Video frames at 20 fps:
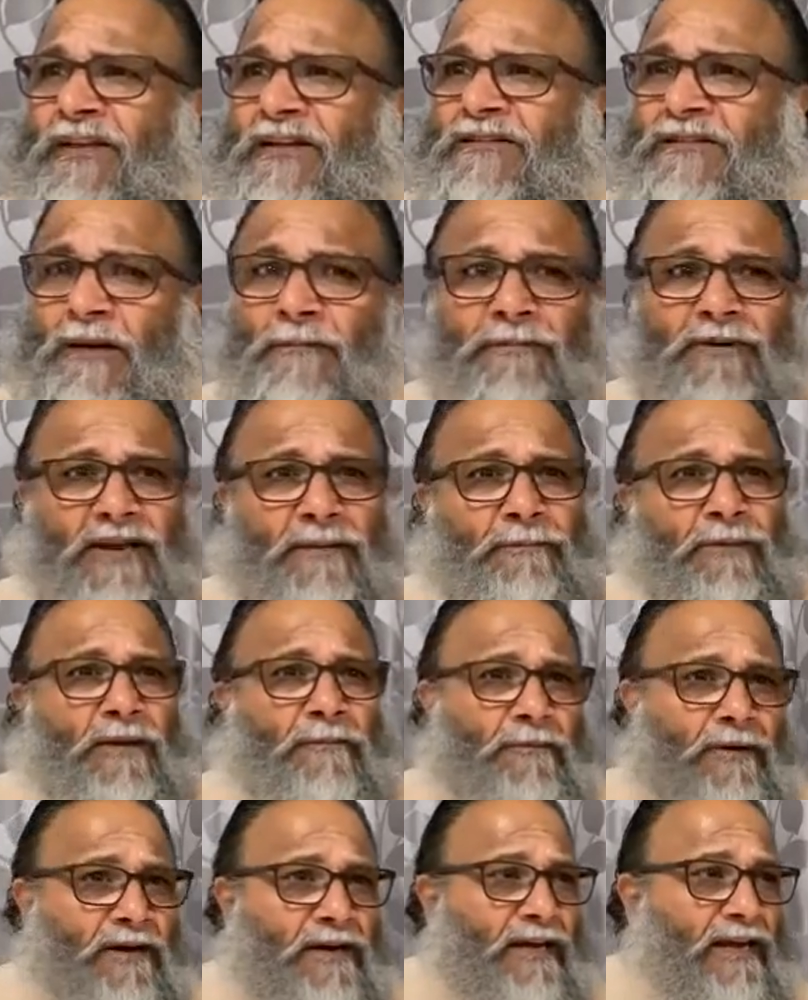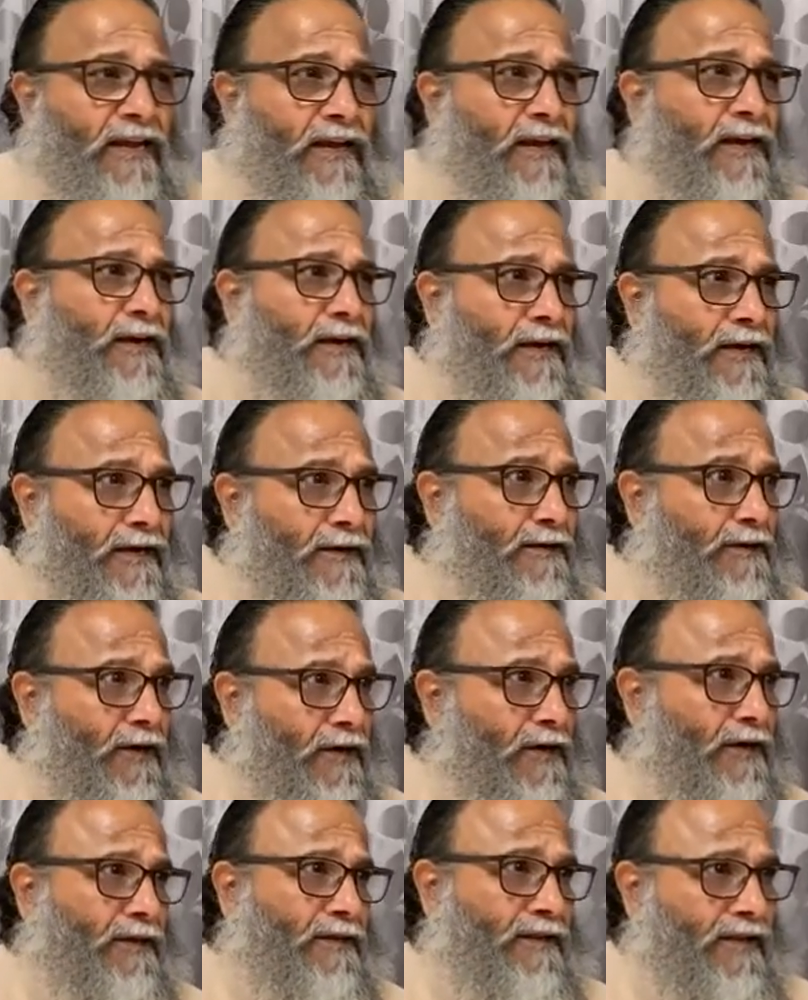Some people take it
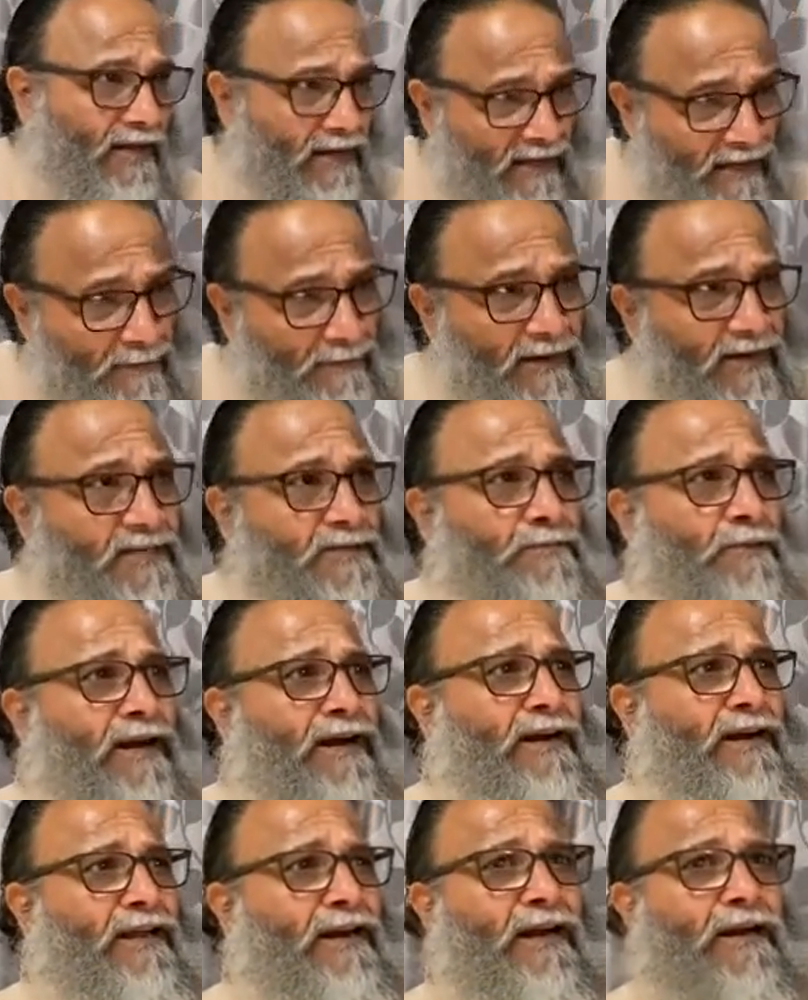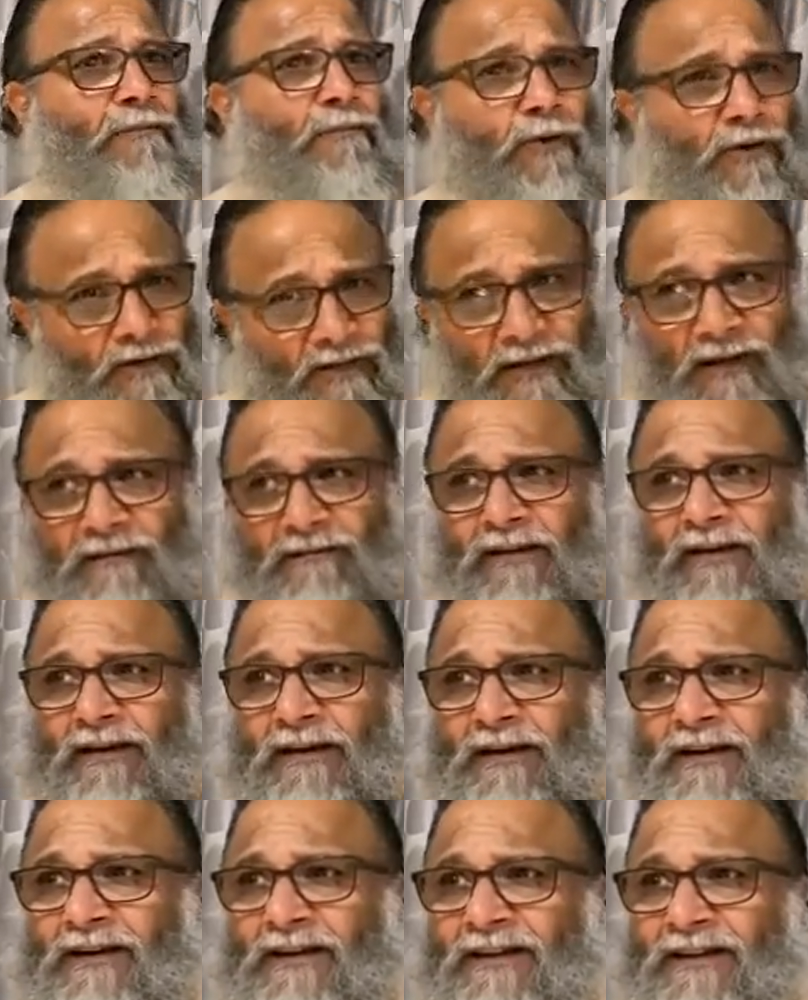literally, they keep expanding at body level.
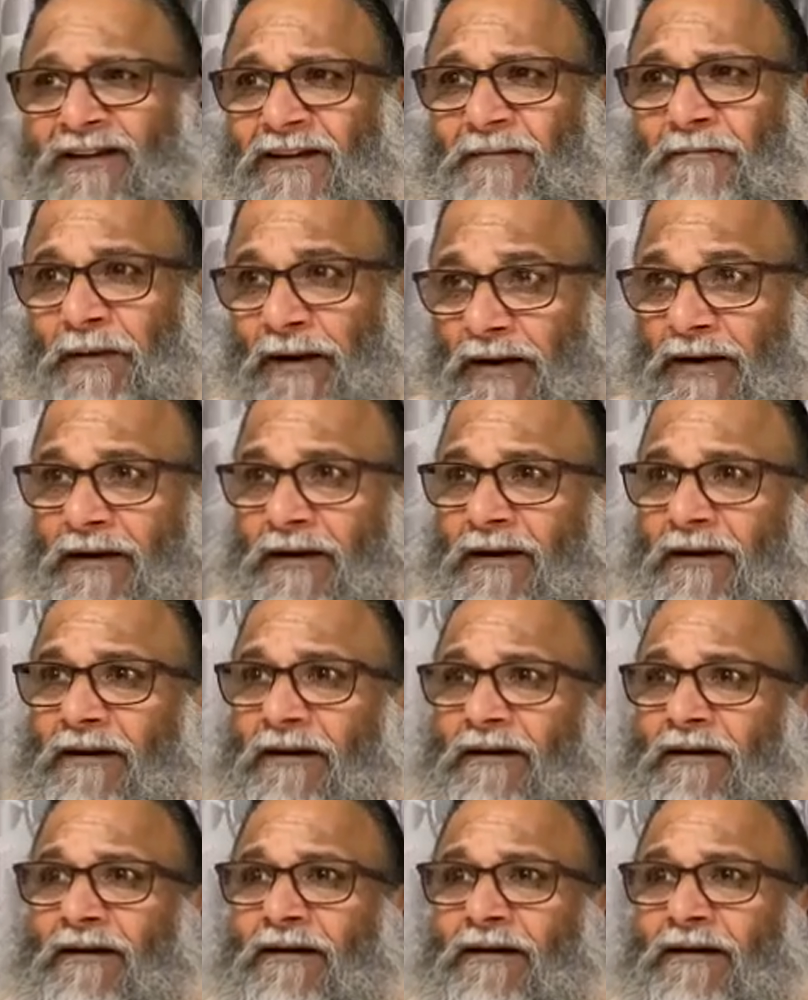But